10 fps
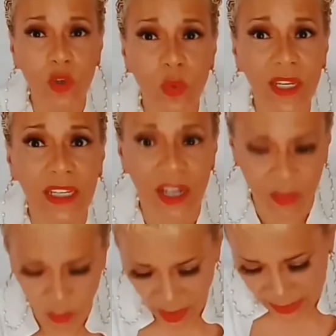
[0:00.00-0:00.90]
the Queen
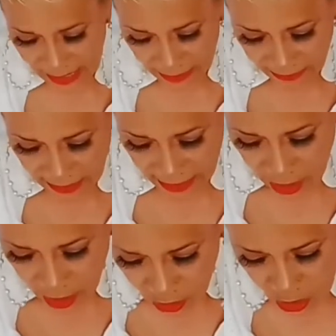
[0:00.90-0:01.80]
of Wands, I feel like
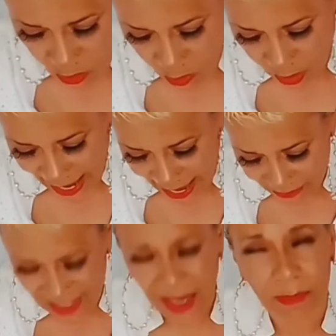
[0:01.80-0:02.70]
you will
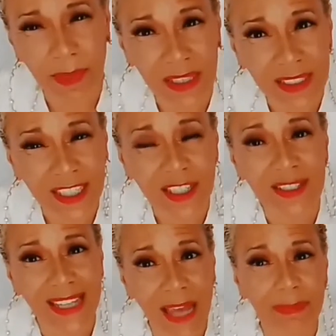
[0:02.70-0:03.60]
have the ability to
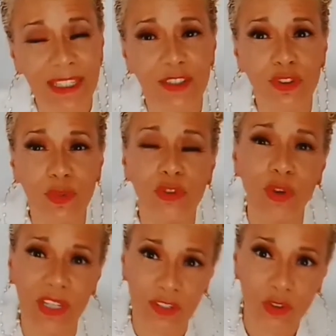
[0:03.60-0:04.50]
tap into
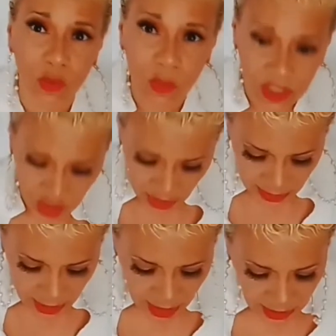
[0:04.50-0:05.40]
your
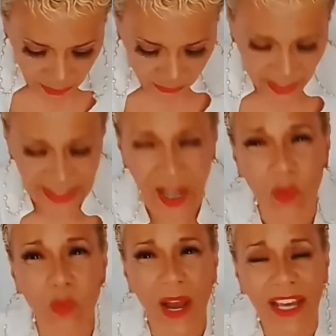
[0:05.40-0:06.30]
intuition to find
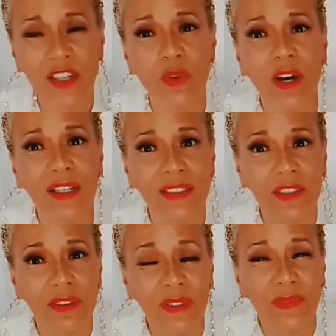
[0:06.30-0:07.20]
out why you are
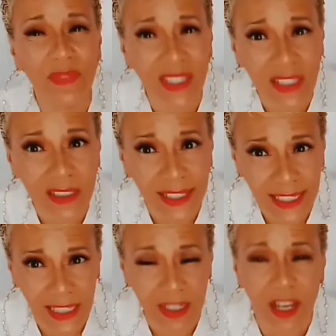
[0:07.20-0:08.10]
literally
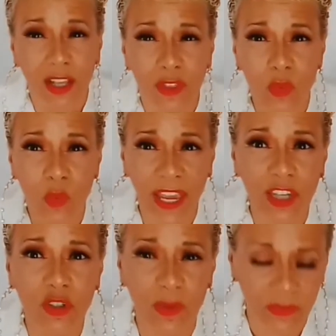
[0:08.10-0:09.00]
feeling the way
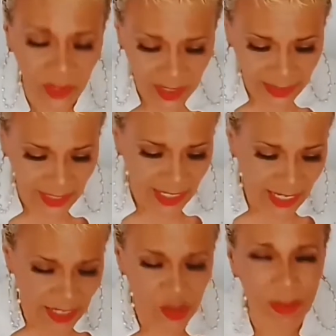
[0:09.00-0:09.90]
you're feeling.
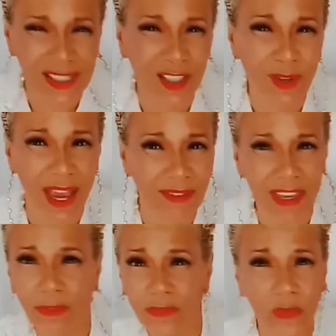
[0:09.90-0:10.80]
It's almost like you have
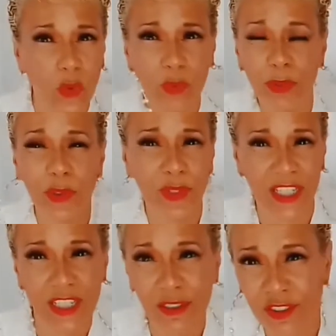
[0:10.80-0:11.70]
that full moon
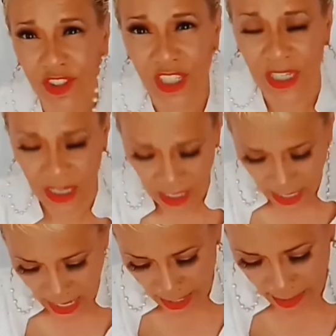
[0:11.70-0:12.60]
energy,
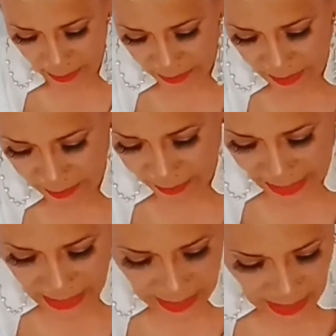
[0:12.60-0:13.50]
um,
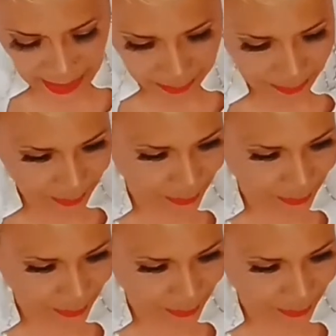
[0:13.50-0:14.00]
like um,